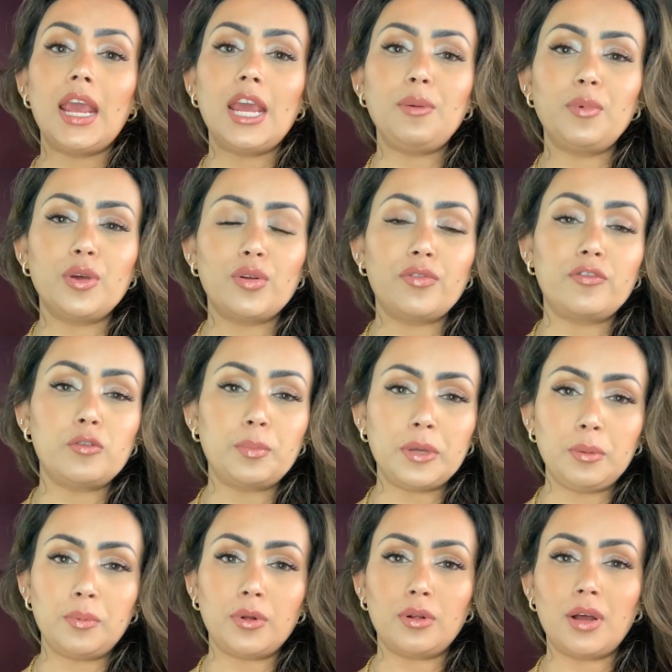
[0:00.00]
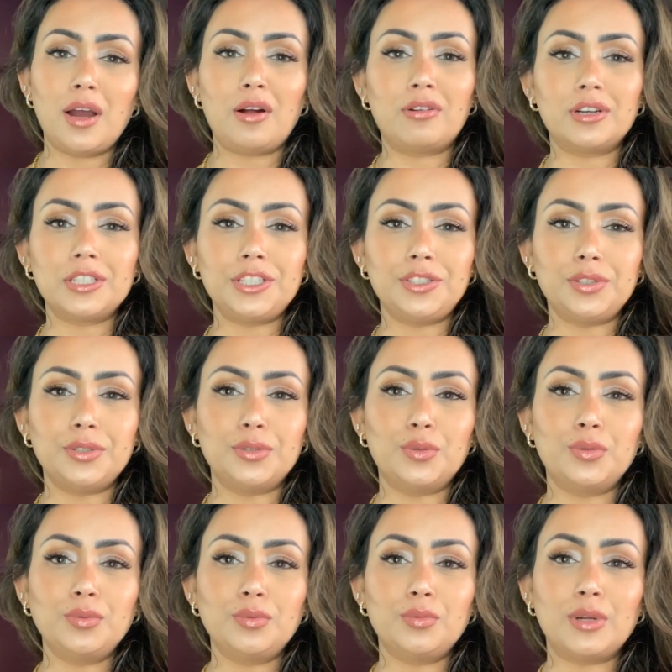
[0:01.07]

Hey beautiful people, how are you?